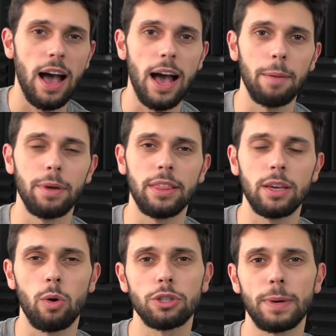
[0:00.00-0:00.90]
Um, the
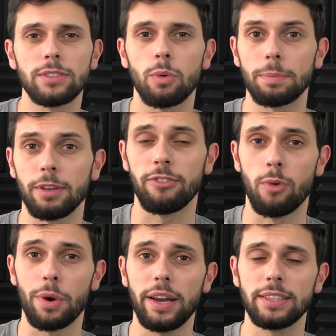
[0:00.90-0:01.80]
course price went
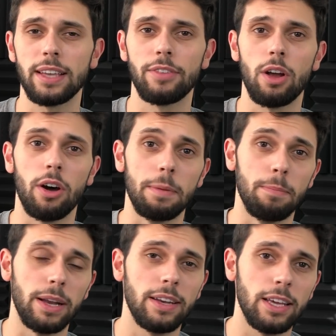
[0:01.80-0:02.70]
$497 on
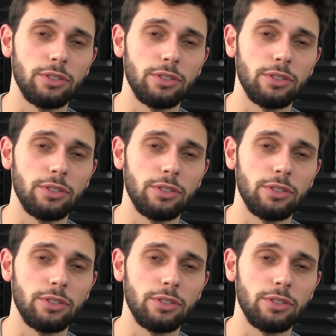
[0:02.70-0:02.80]
Monday,